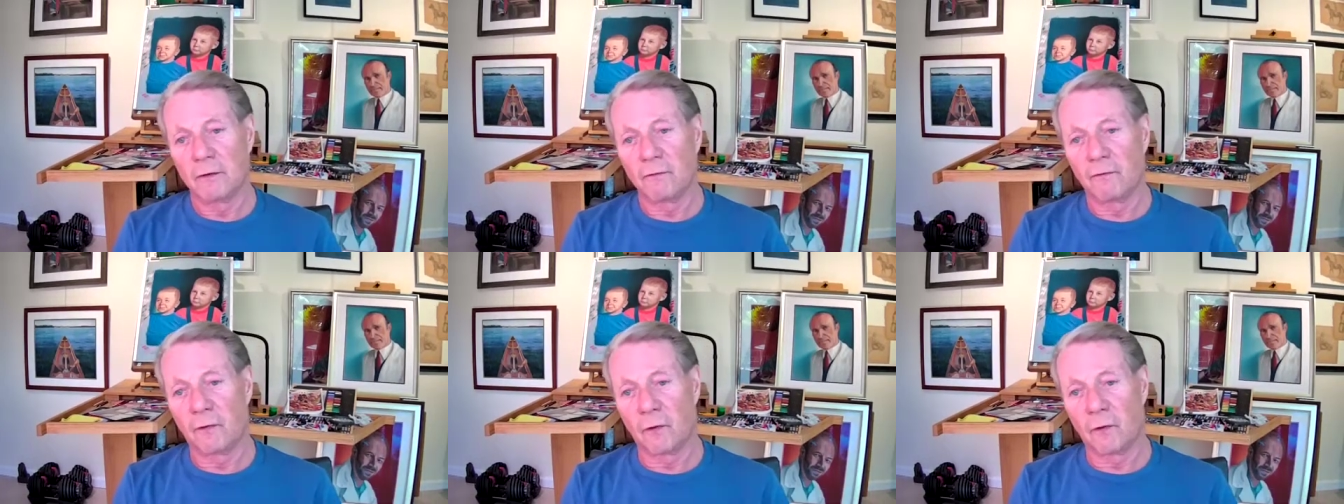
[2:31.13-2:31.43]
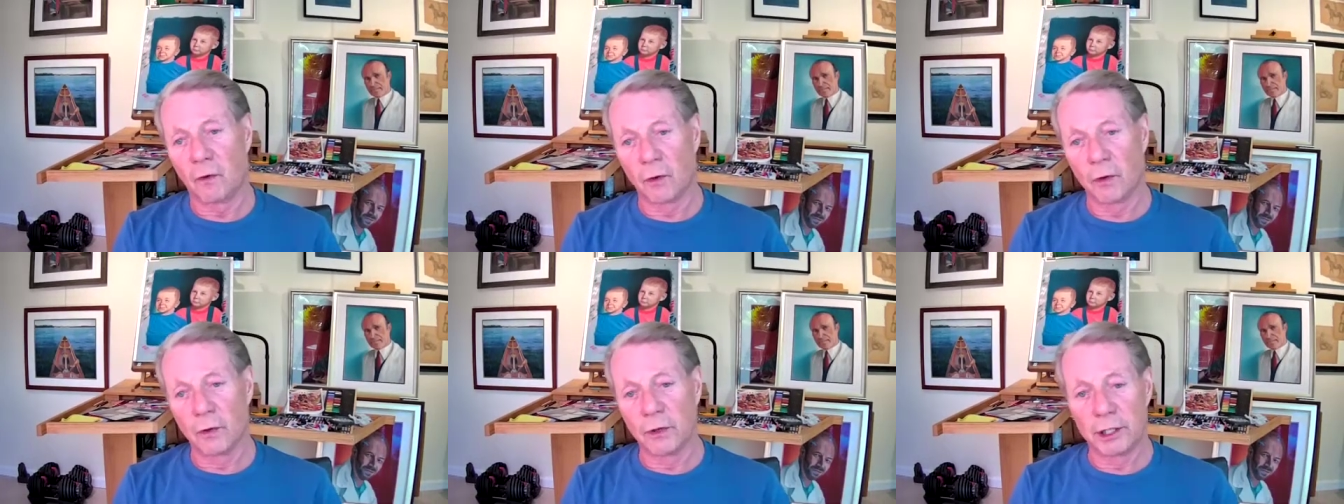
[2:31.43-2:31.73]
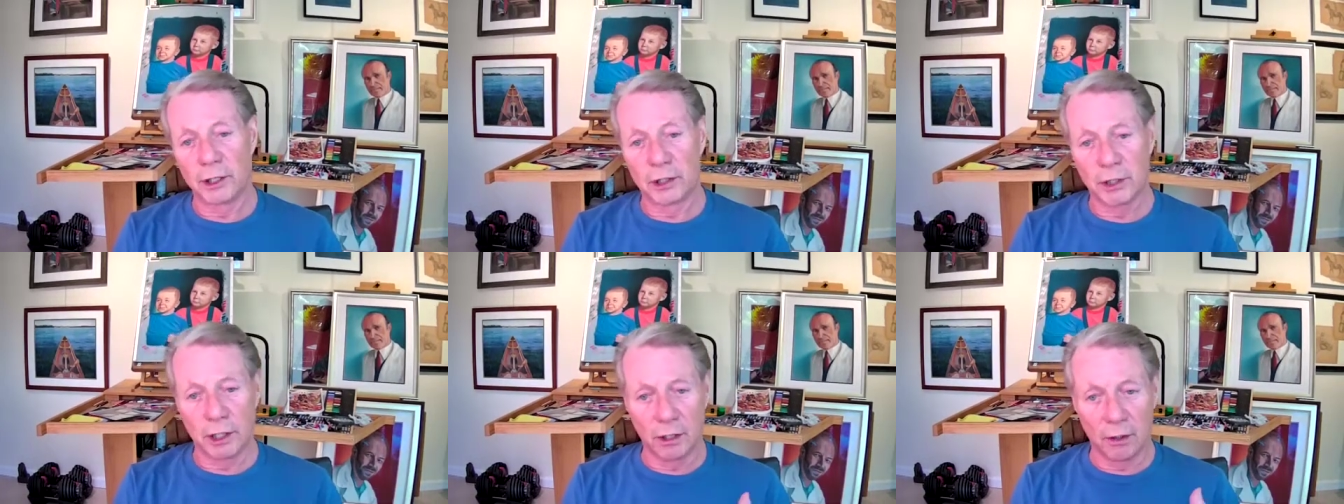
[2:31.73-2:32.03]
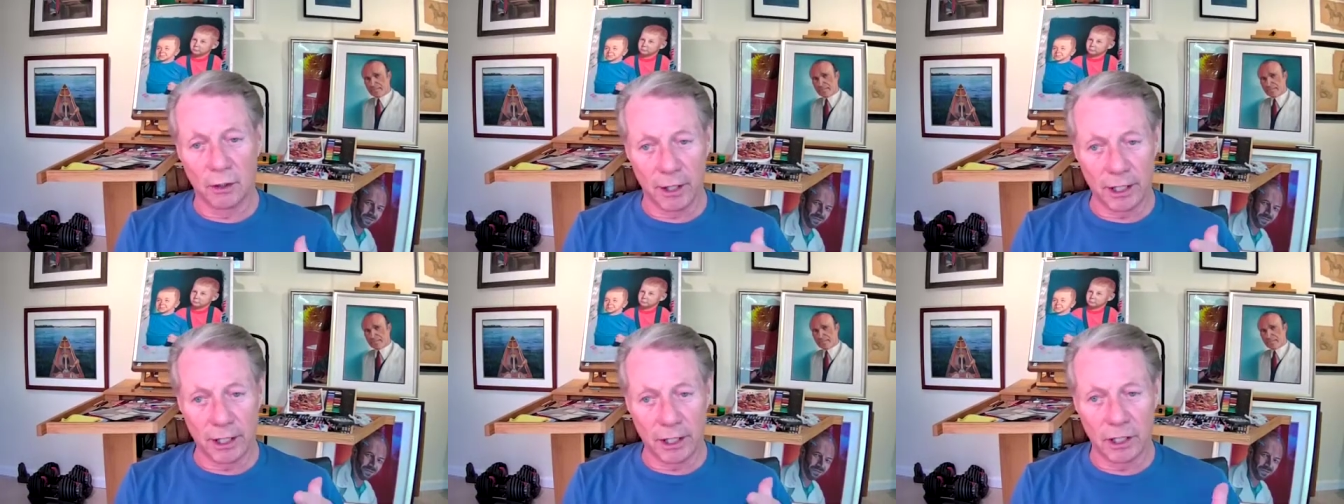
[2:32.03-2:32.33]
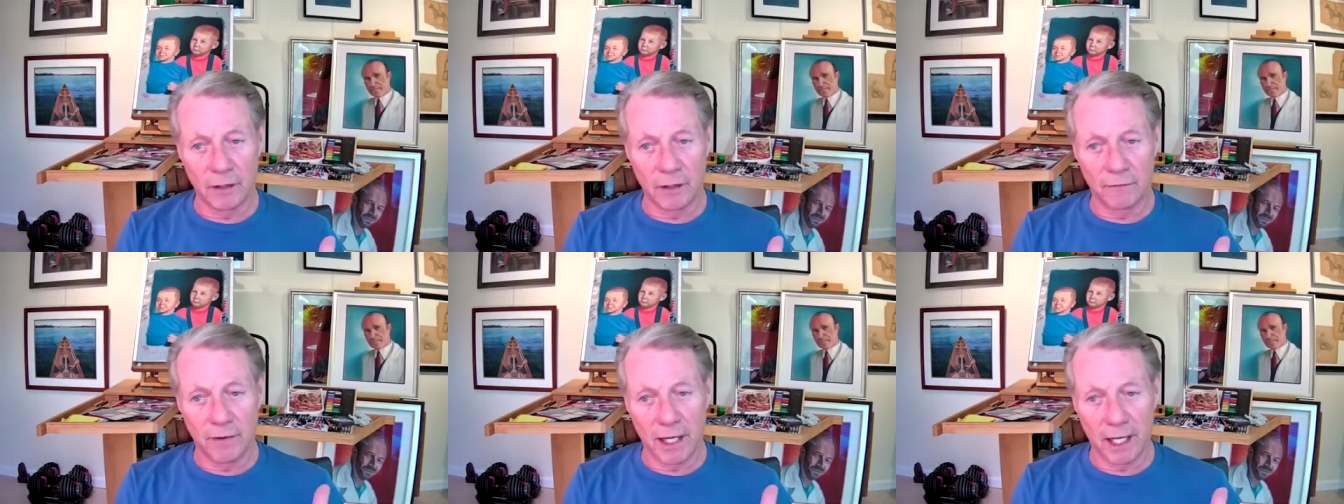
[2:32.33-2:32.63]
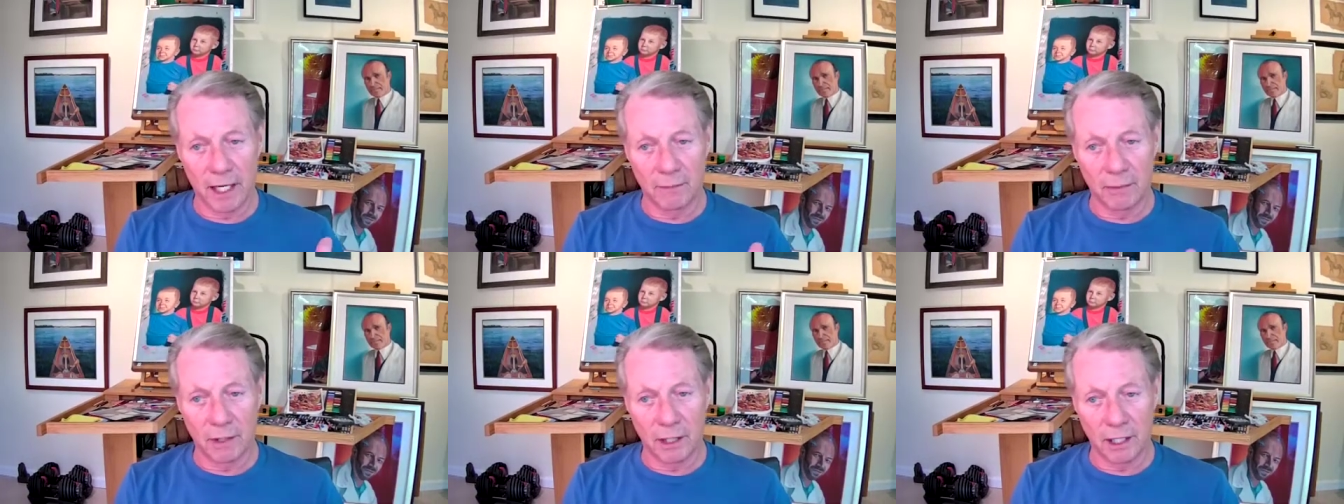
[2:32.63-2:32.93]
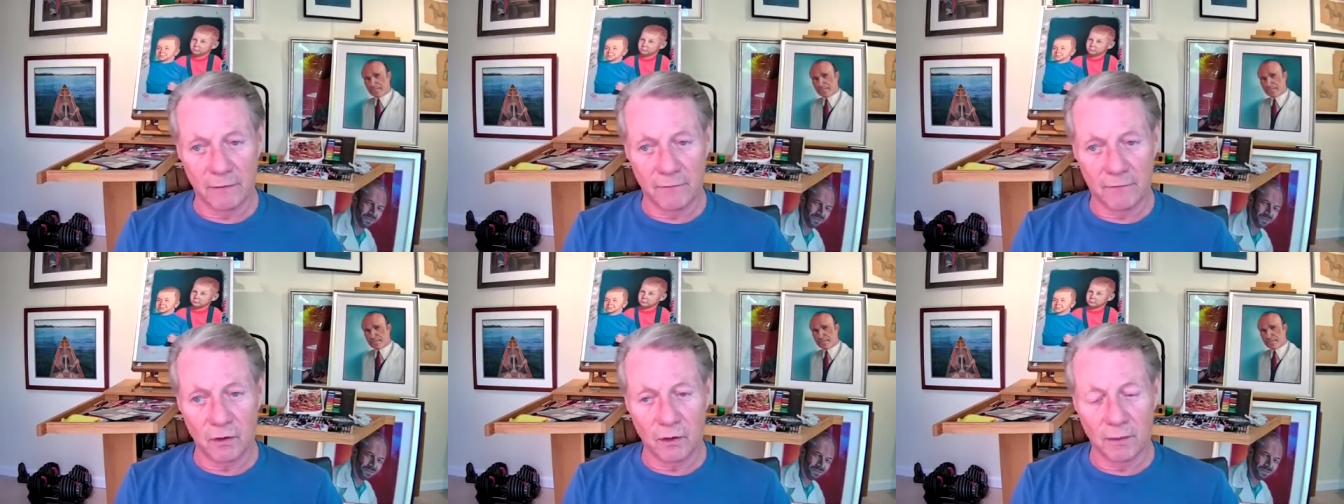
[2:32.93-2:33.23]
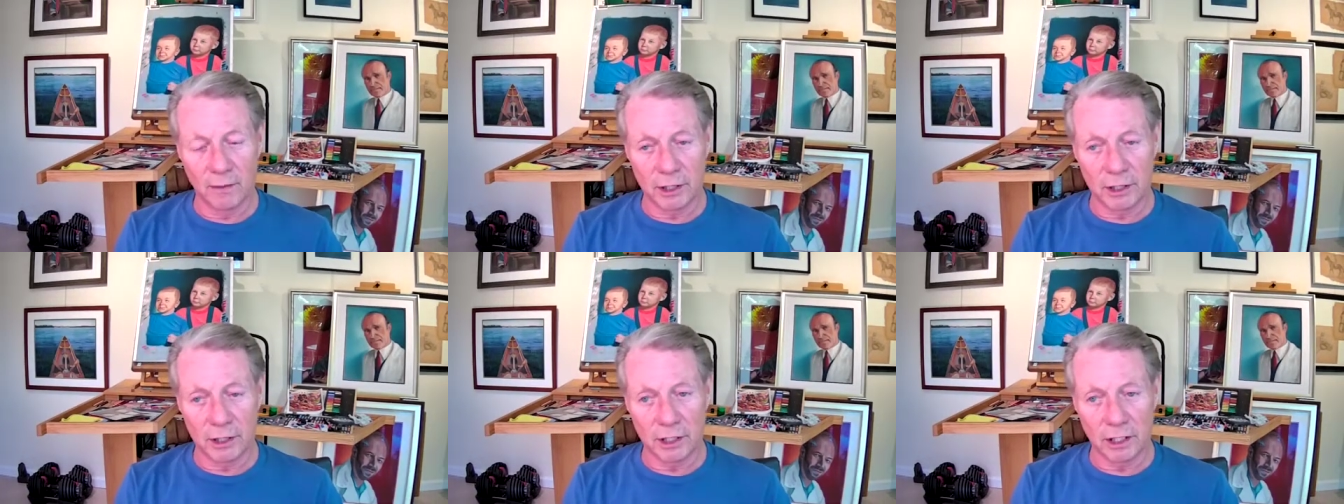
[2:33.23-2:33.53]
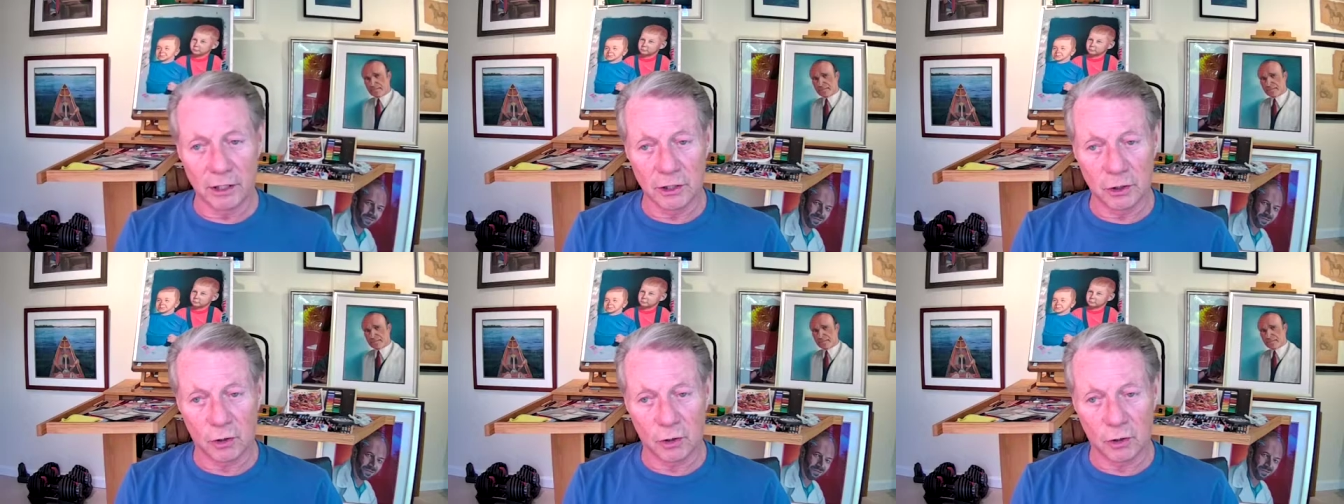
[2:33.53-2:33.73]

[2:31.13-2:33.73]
for the generation of antibody forming cells,